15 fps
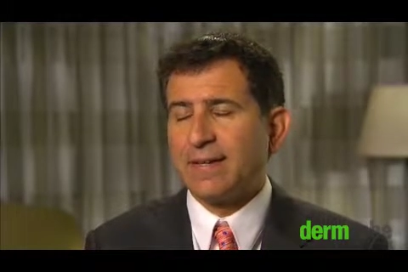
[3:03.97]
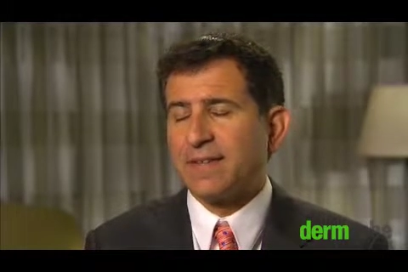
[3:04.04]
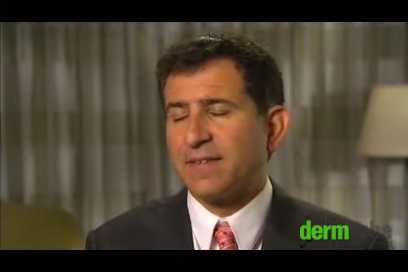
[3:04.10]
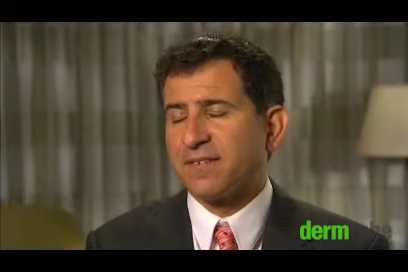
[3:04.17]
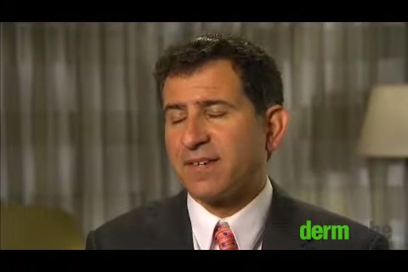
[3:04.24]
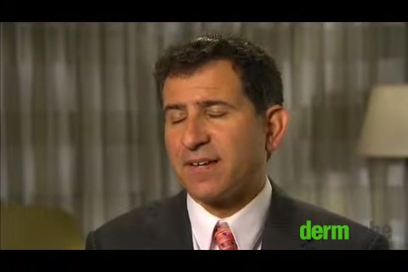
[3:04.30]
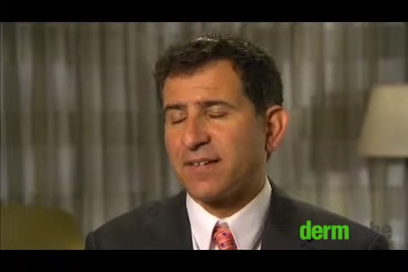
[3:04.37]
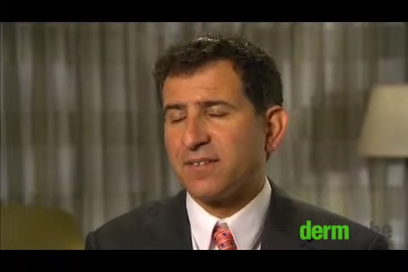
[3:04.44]

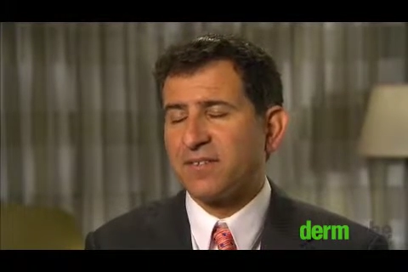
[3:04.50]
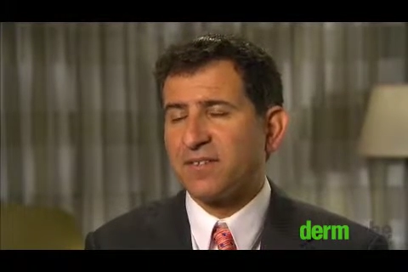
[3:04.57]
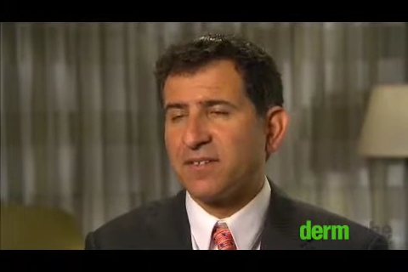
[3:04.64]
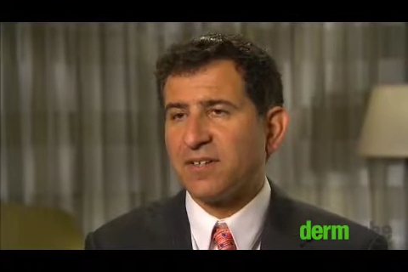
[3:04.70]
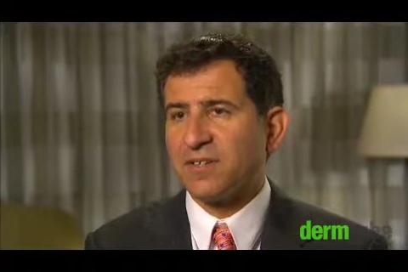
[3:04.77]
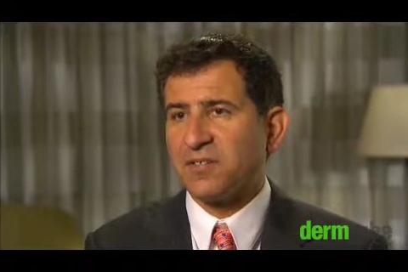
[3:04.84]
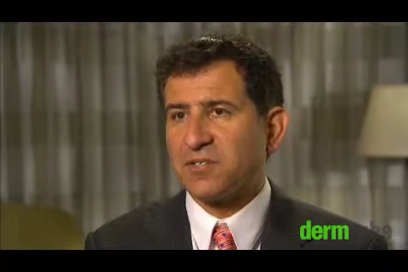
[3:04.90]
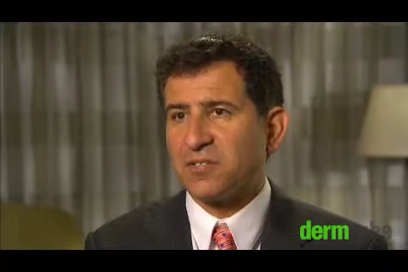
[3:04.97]
The second
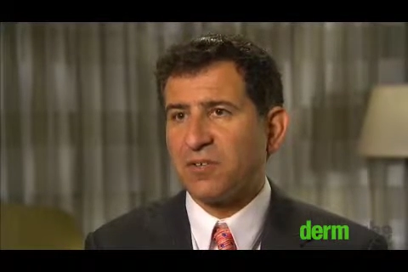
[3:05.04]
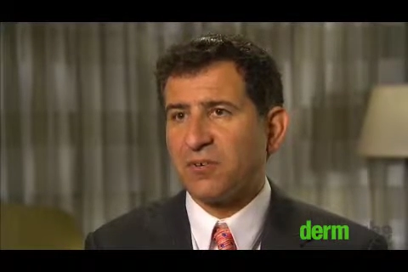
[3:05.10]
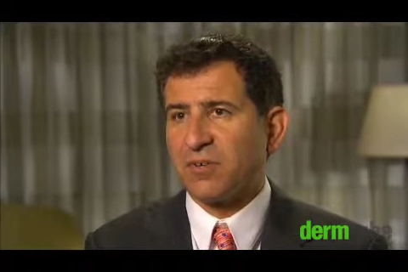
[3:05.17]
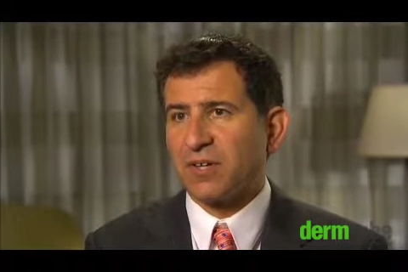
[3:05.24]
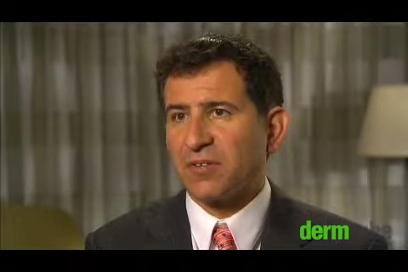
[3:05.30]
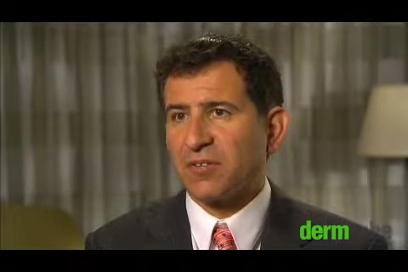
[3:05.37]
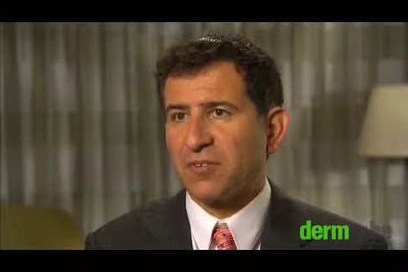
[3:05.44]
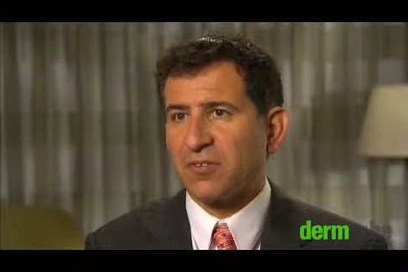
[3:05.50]
stitch,
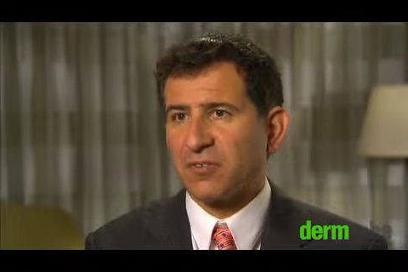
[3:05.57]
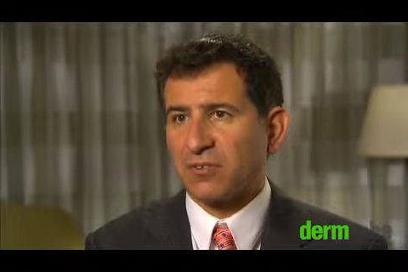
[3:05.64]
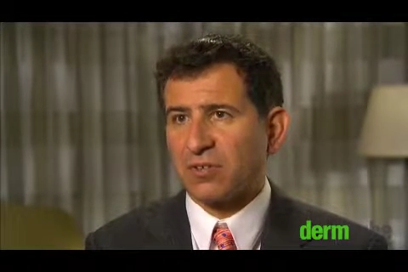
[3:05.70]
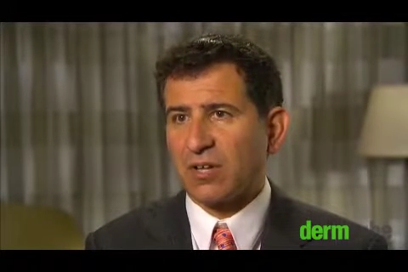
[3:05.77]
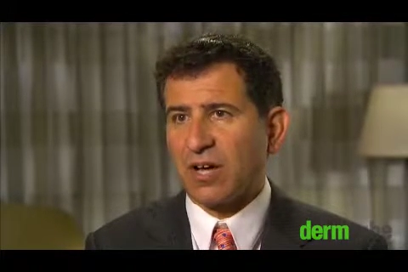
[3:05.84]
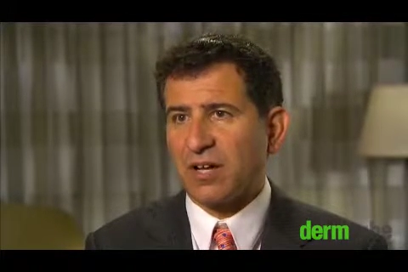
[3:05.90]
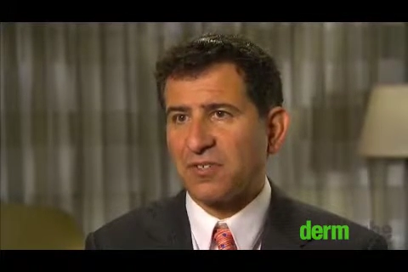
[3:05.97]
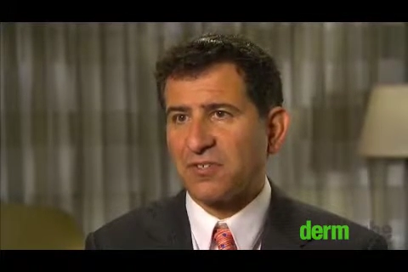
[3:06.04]
known as the
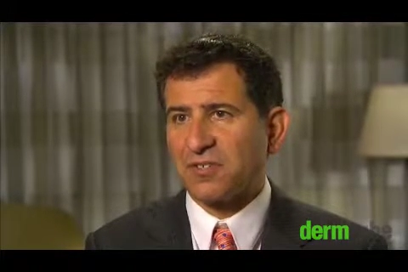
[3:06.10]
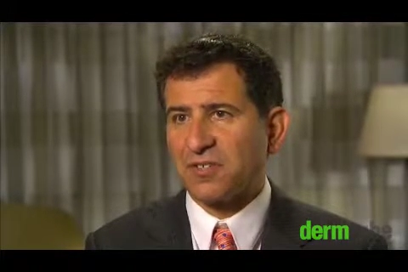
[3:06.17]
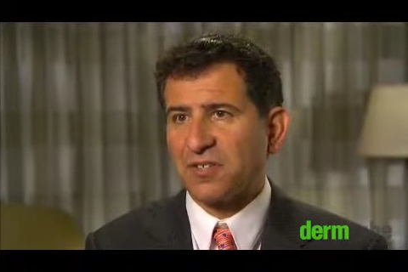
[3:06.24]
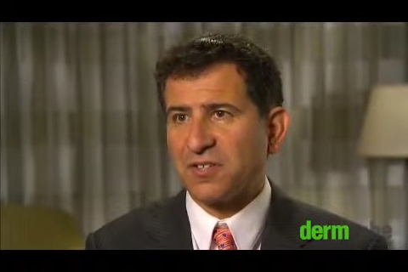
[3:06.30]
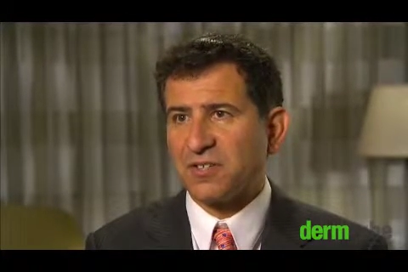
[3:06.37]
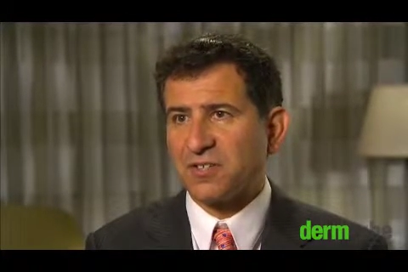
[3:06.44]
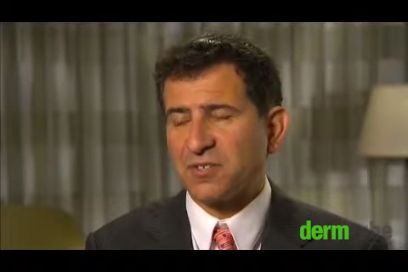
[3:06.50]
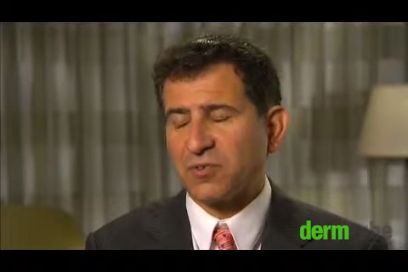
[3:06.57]
cerclage
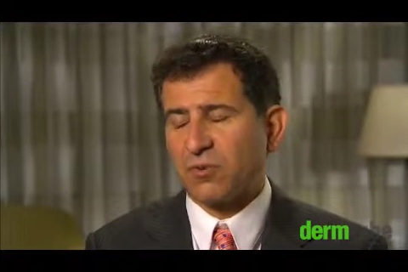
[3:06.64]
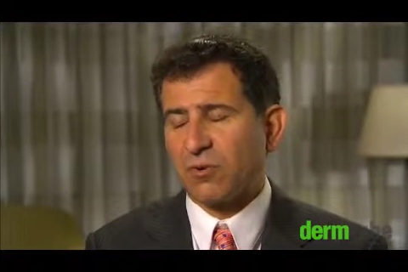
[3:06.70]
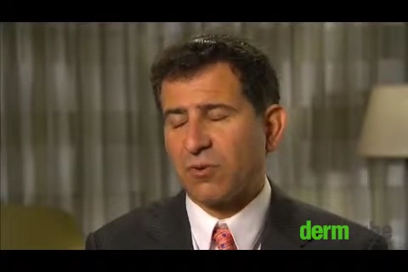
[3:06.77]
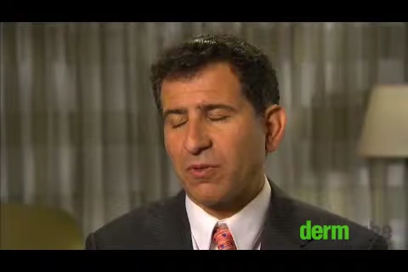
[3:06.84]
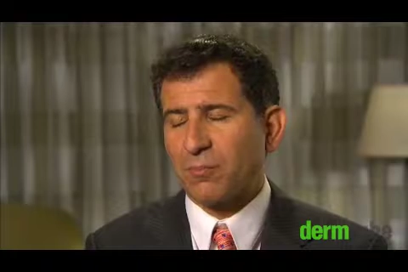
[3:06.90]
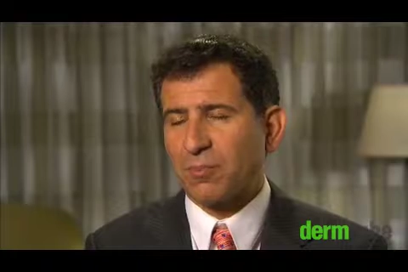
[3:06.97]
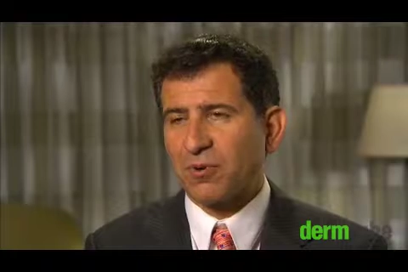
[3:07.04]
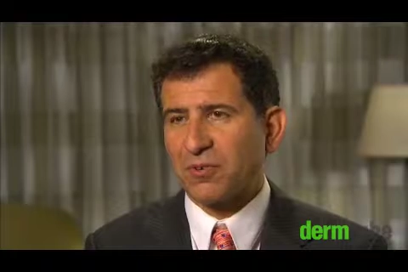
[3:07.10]
stitch
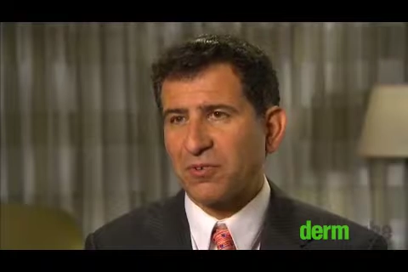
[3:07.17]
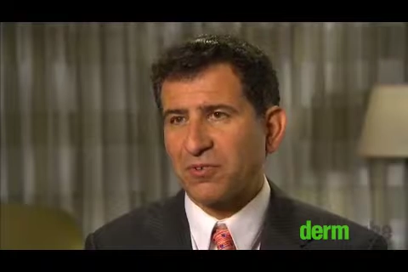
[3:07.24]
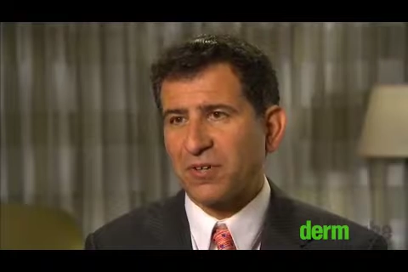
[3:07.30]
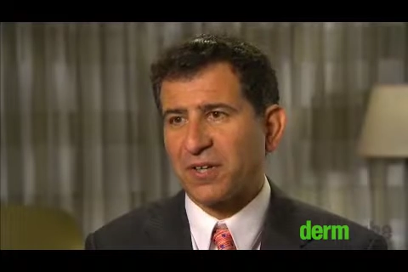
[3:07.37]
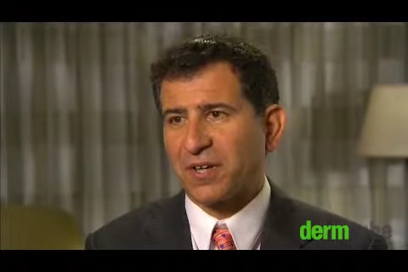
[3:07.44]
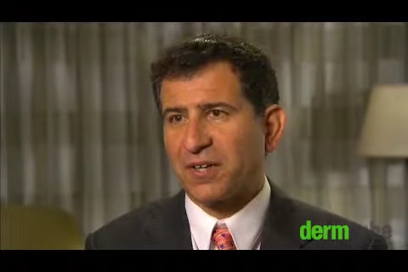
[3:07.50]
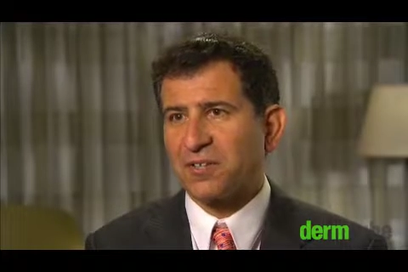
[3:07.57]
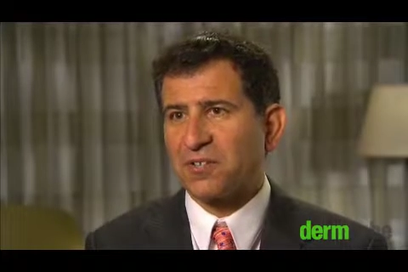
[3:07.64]
or the purse
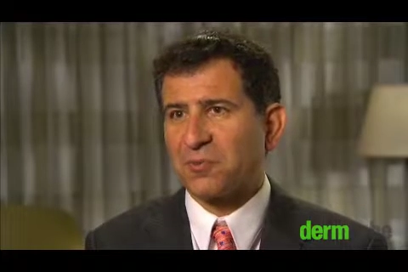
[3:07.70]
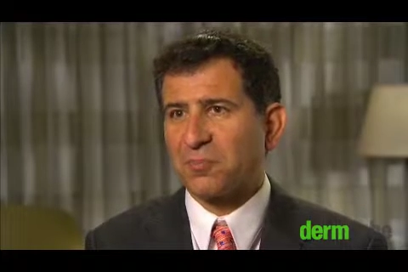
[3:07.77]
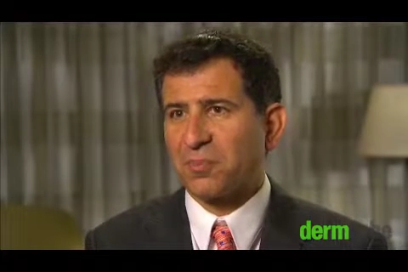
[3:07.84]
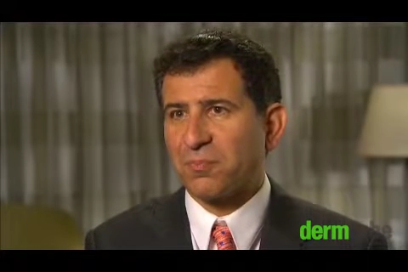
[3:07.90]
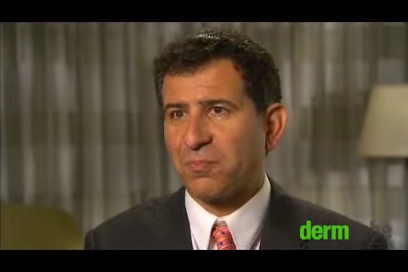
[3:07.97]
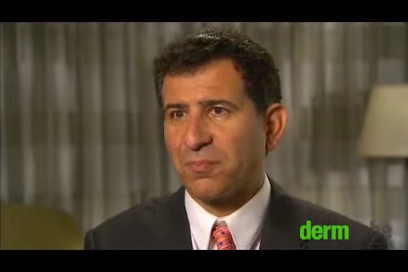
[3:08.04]
string, I just